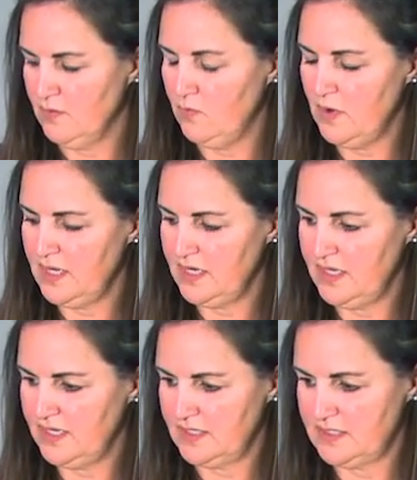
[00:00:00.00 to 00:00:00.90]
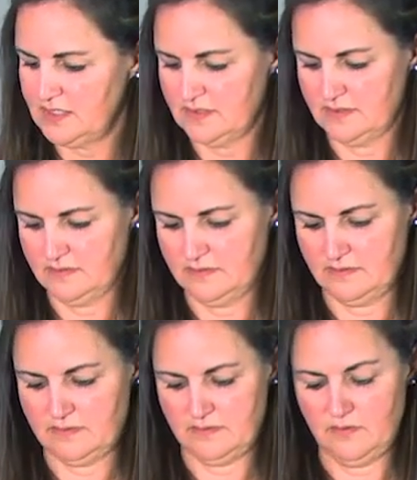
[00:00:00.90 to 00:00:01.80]
what is
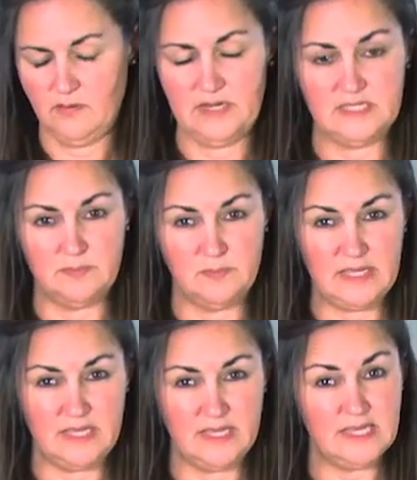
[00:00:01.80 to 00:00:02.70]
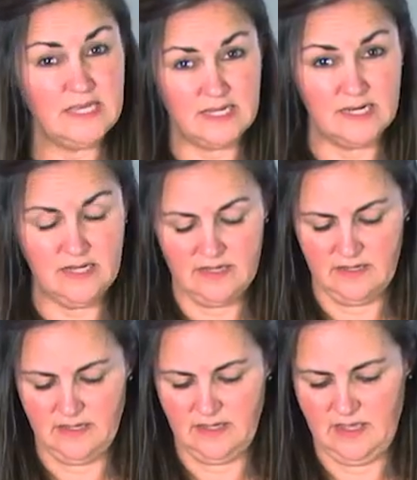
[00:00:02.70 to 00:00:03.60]
going to be heated,
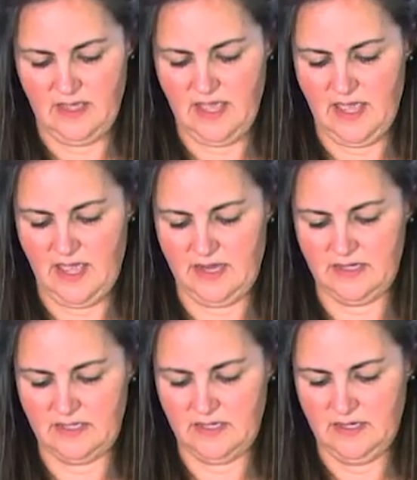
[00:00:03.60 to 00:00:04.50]
and